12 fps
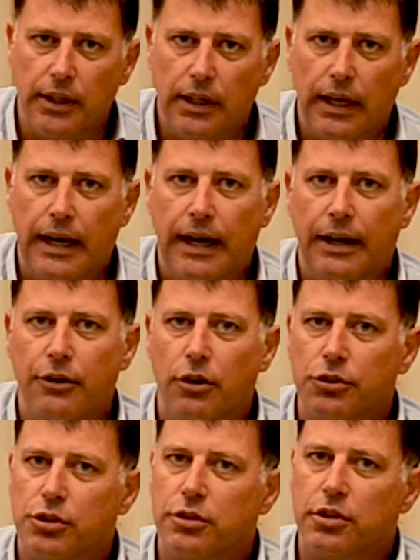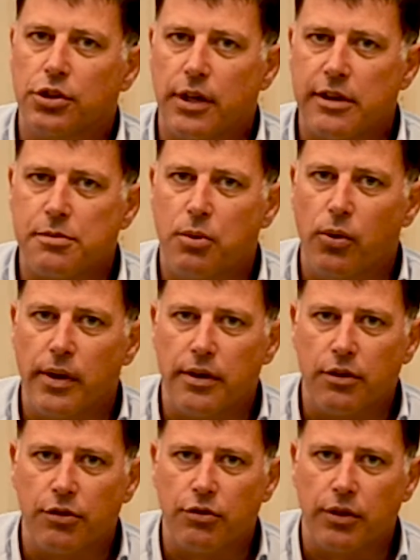not just the transport
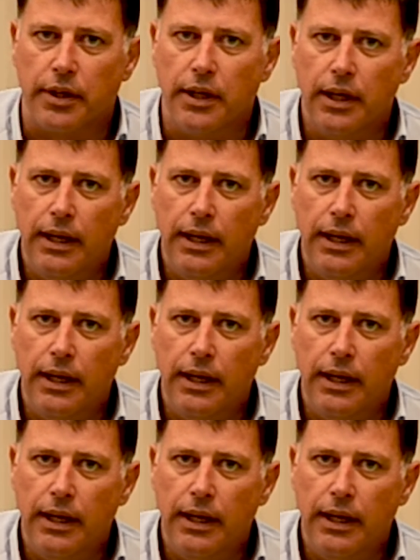industry.